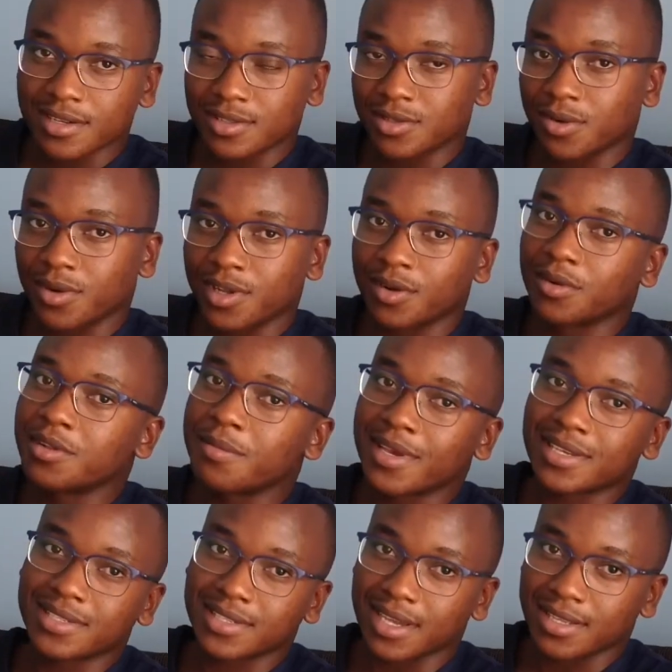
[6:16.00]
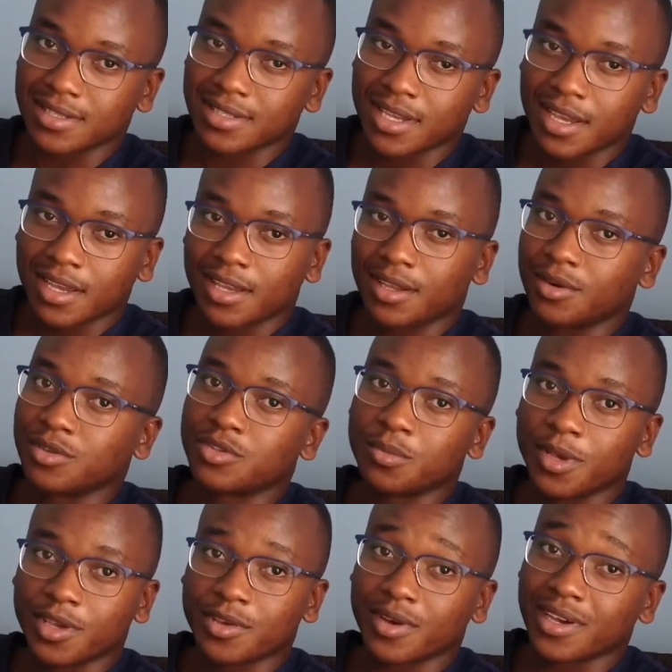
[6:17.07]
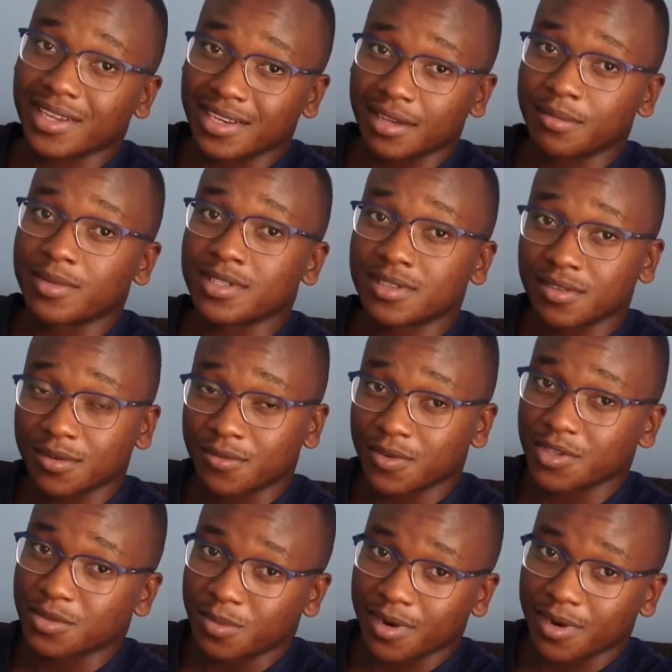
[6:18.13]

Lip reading: So it only makes sense, you know, to make your academics first